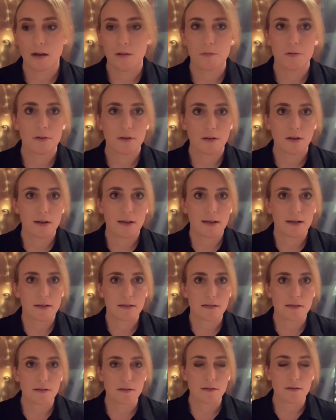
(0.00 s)
would like
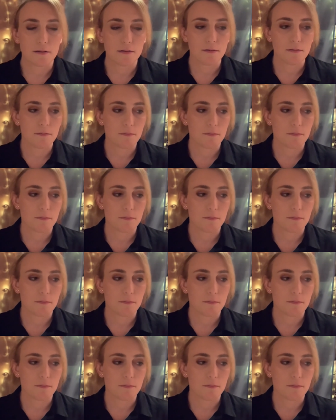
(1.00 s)
to